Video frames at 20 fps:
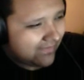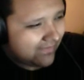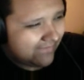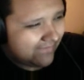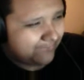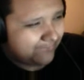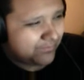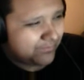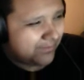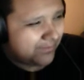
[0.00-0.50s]

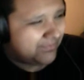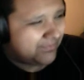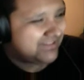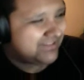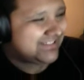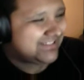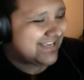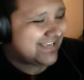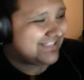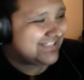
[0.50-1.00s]
The
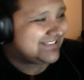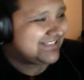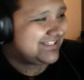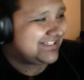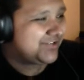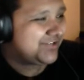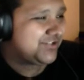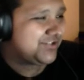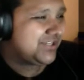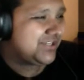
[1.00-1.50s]
Beast
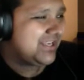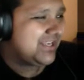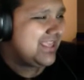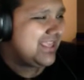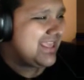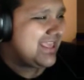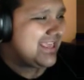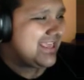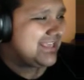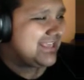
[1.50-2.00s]
synergy
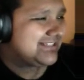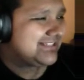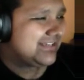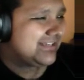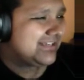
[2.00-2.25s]
is going to